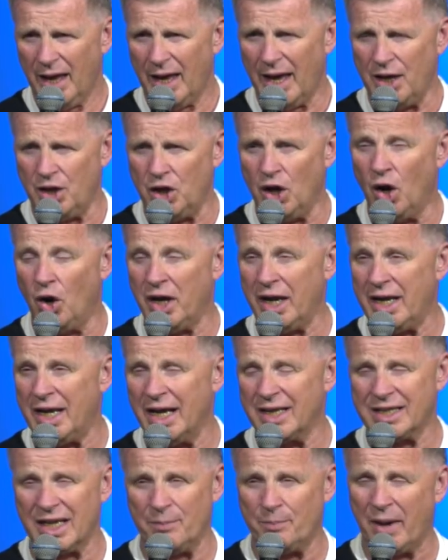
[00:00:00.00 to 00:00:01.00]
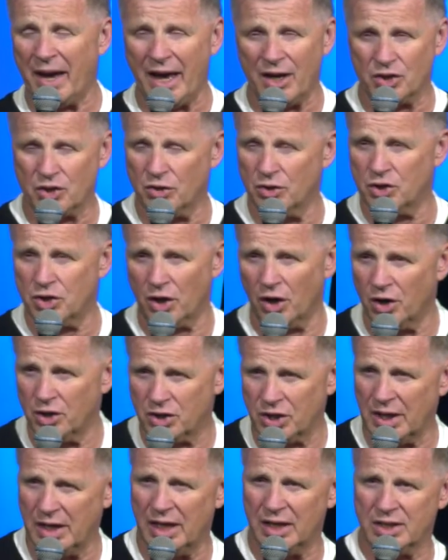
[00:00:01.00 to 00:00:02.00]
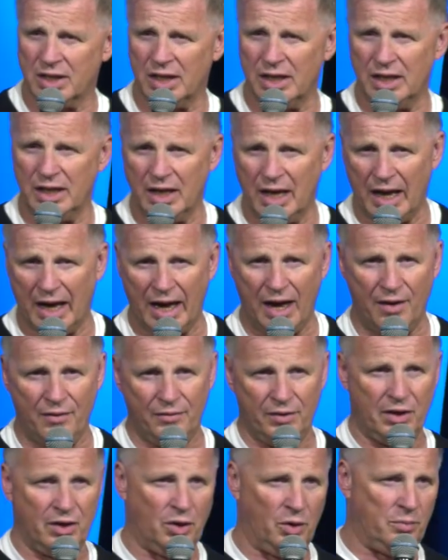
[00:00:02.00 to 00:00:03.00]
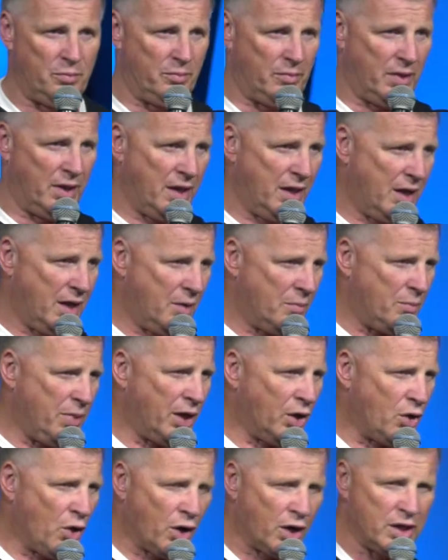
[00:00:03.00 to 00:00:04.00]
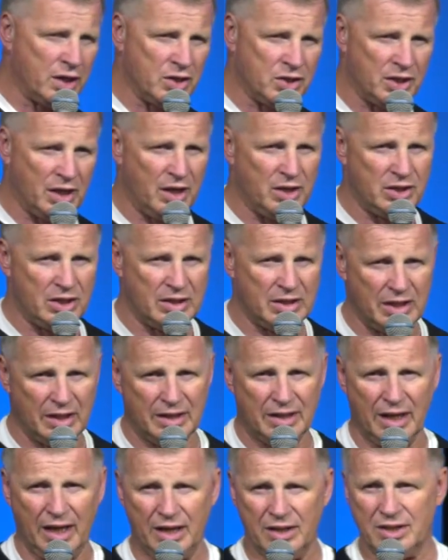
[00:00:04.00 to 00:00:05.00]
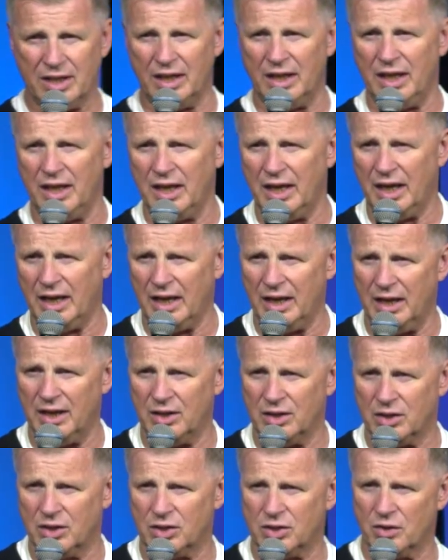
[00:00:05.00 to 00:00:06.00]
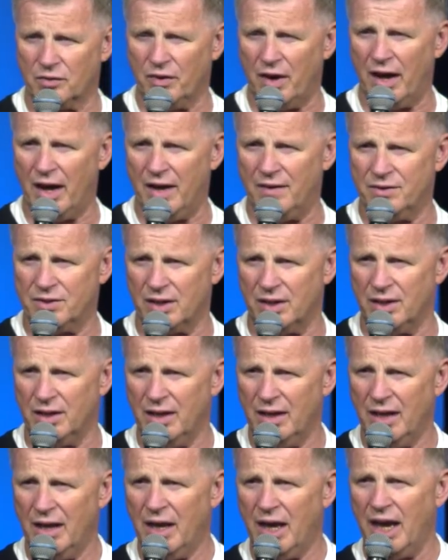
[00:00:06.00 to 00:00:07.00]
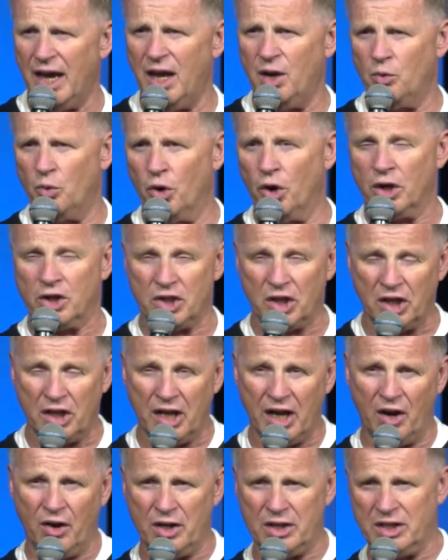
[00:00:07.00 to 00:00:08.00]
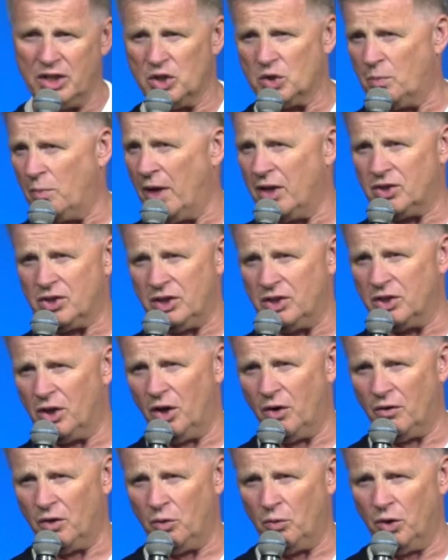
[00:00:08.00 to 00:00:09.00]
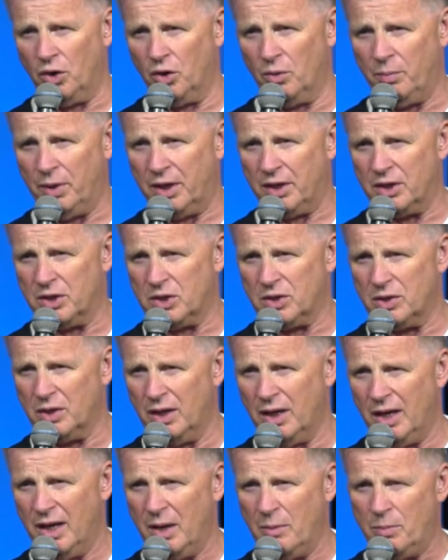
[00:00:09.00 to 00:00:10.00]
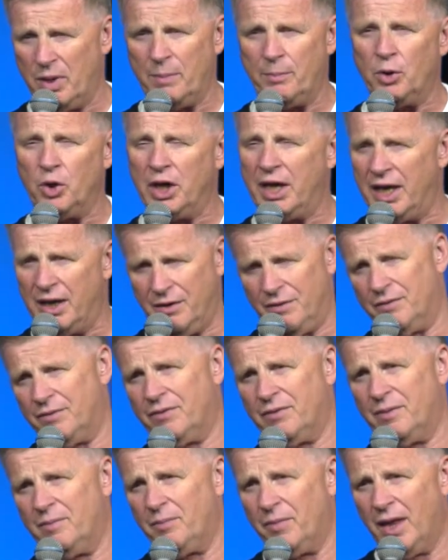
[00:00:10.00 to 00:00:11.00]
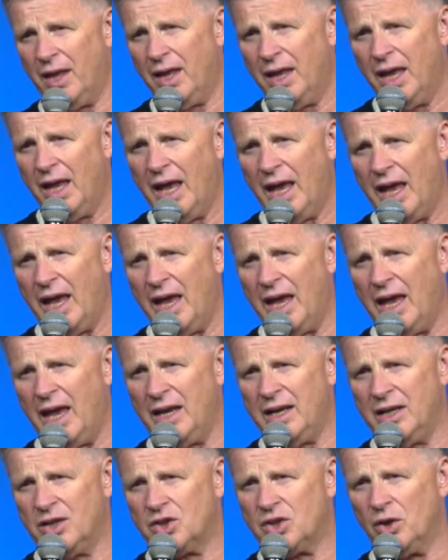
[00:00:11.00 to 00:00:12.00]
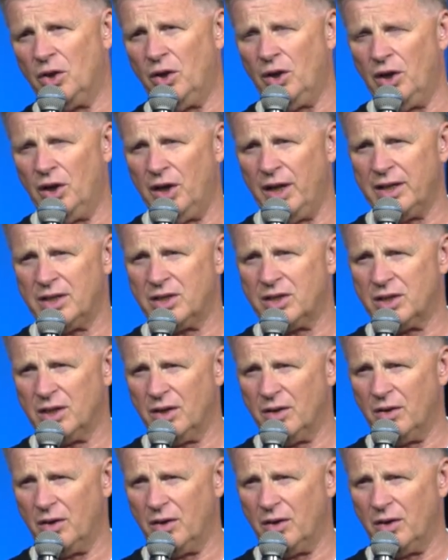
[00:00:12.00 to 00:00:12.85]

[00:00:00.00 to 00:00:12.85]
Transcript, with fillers: And you know, he doesn't pastor church, he doesn't have, you know, big organizations and things. He, he survives and, and works and carries this message all over the world because people give. And so let's